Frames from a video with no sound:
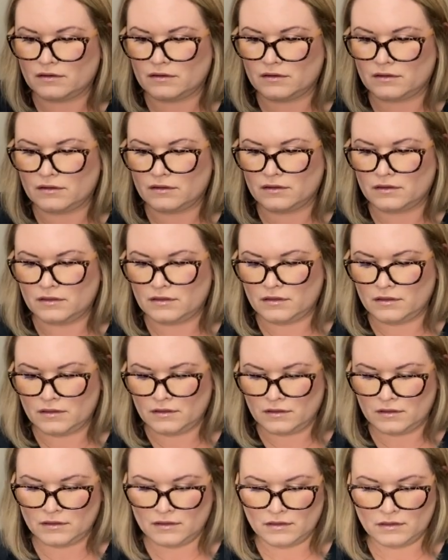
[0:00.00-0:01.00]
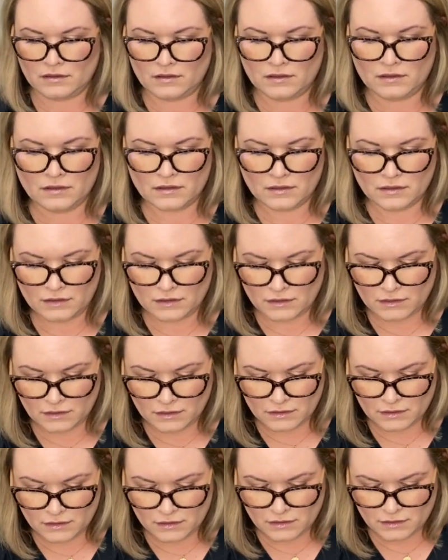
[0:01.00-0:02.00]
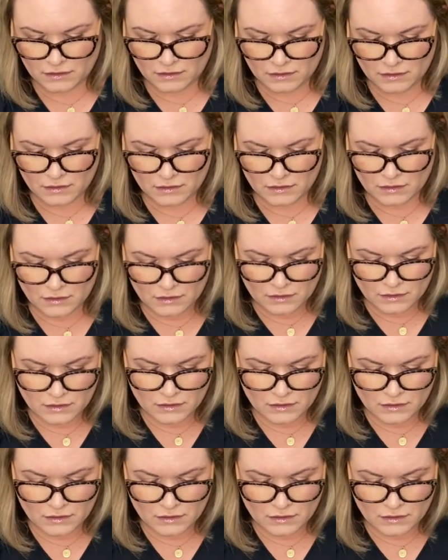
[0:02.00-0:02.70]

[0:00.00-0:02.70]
Nothing is said.